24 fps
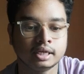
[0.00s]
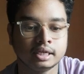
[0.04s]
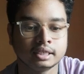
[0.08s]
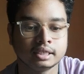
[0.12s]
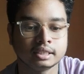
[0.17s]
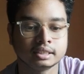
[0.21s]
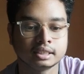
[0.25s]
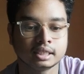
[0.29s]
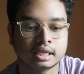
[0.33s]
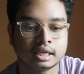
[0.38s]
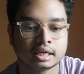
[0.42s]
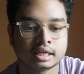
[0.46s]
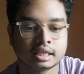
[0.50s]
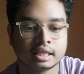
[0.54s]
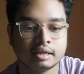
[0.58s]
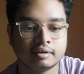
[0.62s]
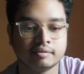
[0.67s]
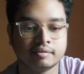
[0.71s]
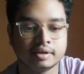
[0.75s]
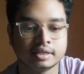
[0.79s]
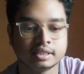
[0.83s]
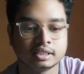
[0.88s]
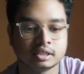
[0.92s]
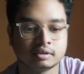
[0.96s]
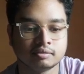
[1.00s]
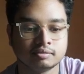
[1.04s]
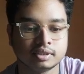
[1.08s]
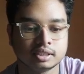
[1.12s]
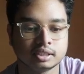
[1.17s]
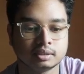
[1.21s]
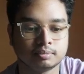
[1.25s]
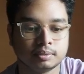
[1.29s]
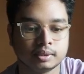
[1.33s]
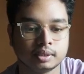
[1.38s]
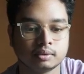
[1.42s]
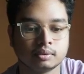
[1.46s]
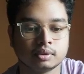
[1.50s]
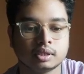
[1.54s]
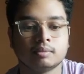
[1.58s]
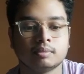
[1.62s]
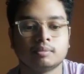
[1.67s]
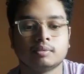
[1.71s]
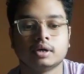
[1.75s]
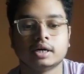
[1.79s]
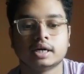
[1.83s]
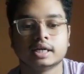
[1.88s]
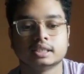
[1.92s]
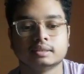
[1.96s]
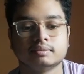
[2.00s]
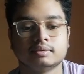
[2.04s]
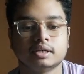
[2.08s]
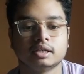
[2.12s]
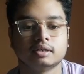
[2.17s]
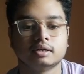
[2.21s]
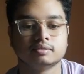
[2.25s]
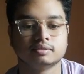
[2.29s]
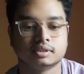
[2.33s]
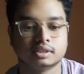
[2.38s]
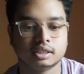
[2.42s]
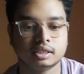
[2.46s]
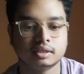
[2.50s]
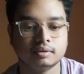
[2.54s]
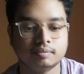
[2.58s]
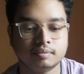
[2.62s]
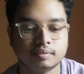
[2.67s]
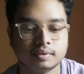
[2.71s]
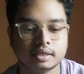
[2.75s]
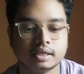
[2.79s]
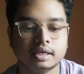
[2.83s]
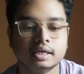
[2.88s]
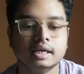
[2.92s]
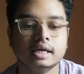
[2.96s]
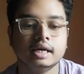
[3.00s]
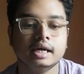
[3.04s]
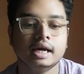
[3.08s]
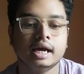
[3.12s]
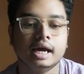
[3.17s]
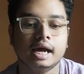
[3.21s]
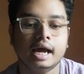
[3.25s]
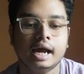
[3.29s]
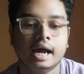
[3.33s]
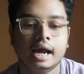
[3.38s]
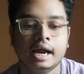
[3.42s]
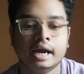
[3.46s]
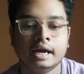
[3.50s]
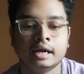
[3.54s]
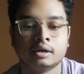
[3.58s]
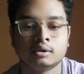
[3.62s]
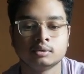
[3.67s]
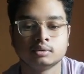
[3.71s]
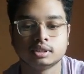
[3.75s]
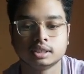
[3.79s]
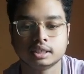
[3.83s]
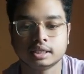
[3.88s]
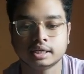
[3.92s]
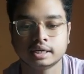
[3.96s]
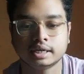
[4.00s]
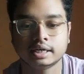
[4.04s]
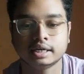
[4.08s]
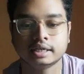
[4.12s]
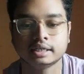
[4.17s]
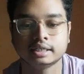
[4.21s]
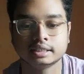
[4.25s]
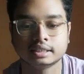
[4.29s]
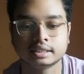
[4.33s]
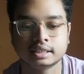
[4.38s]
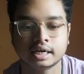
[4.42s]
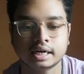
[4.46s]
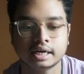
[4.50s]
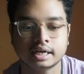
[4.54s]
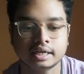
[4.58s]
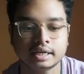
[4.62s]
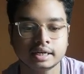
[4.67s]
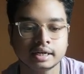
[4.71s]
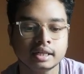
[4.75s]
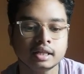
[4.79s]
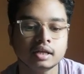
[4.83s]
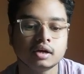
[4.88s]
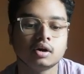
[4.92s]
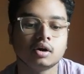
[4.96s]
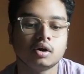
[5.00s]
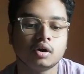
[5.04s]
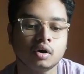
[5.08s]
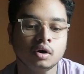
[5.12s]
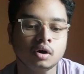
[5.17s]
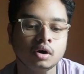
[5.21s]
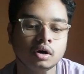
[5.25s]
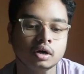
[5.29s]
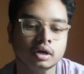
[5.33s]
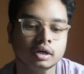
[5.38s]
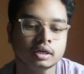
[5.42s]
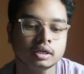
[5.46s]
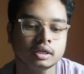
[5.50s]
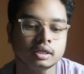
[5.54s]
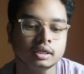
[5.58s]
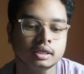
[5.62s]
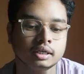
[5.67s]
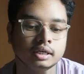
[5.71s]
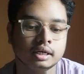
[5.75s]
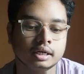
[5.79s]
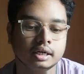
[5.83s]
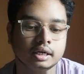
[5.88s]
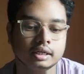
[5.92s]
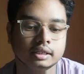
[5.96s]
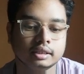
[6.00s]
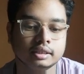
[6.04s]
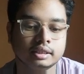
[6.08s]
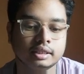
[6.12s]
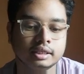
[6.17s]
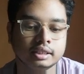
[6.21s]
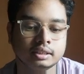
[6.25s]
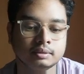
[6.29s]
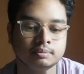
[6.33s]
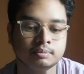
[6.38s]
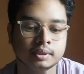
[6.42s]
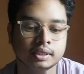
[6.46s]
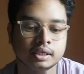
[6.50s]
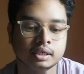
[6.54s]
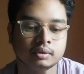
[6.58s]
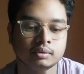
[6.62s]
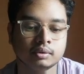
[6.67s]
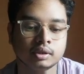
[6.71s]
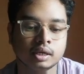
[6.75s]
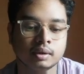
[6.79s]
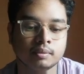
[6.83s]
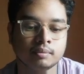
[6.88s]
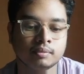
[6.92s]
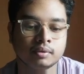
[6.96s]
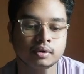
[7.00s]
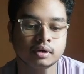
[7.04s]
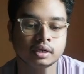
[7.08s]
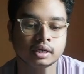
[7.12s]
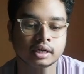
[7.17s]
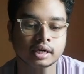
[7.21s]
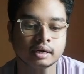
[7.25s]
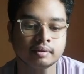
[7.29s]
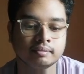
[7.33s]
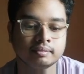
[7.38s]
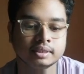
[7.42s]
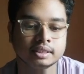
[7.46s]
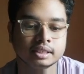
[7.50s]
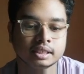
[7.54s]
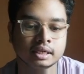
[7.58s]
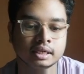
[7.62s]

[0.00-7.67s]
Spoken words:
It is the cleavage of this particular bond has been observed, and to generate this radical, or this particular bond can be